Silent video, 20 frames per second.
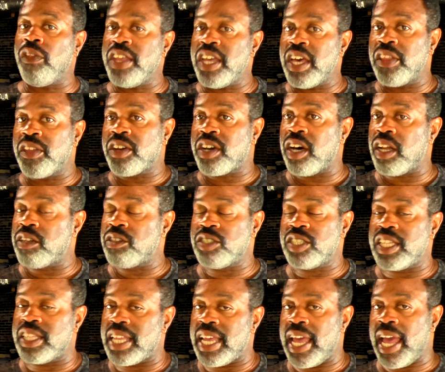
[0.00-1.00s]
the other colors
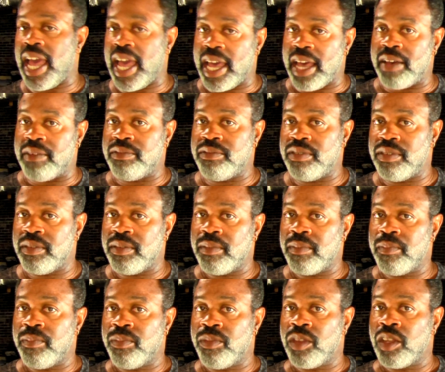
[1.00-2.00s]
that they have
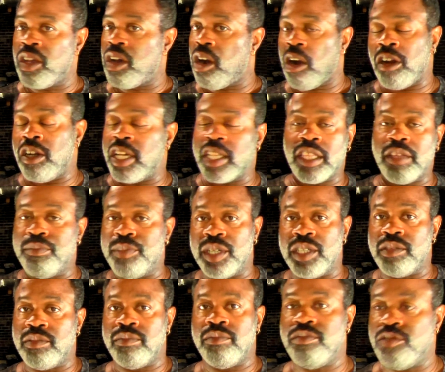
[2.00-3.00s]
are nothing
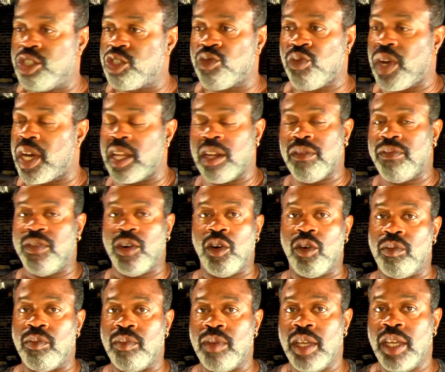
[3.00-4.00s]
but just regular
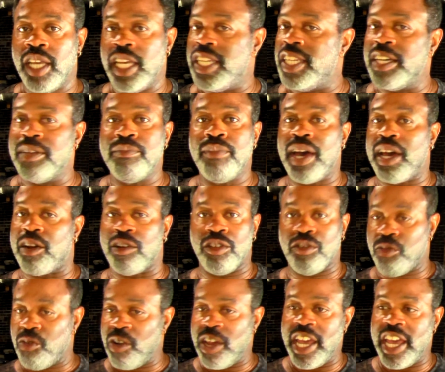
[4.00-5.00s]
foam. It doesn't matter. The
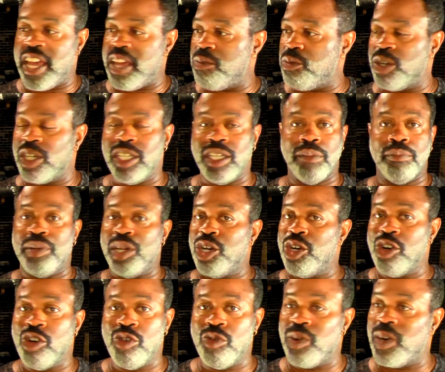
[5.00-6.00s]
red one, the
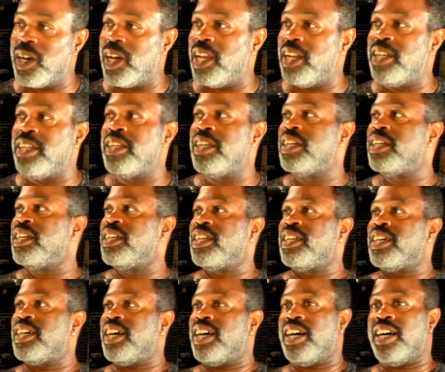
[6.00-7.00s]
blue one,
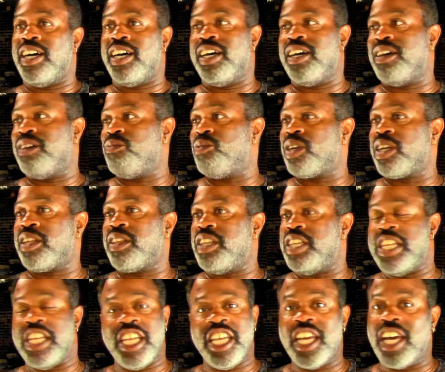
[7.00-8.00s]
the
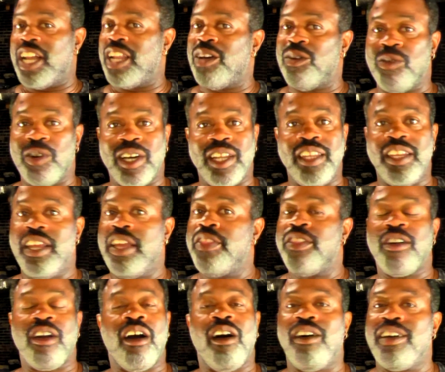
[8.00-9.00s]
yellow one,
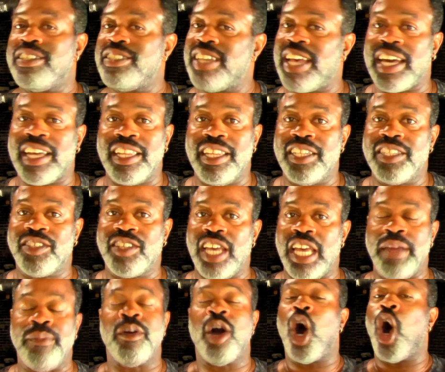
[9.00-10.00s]
they're all exactly the
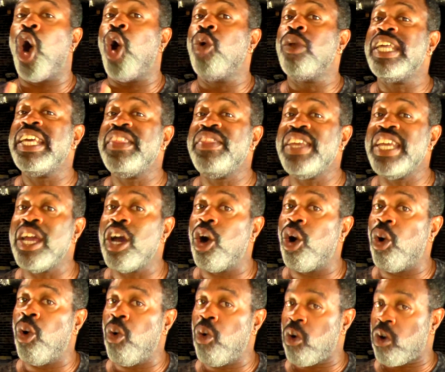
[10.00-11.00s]
same. Only the
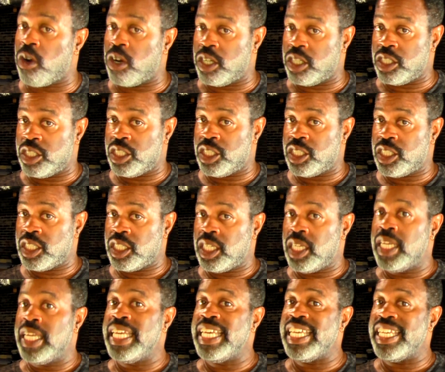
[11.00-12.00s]
orange
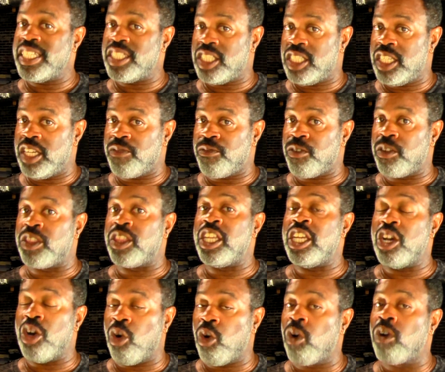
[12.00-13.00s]
is different.
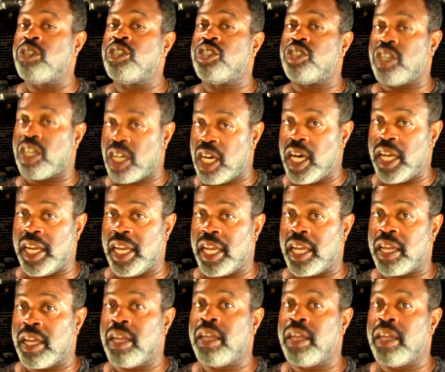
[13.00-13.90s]
The orange is a cutting.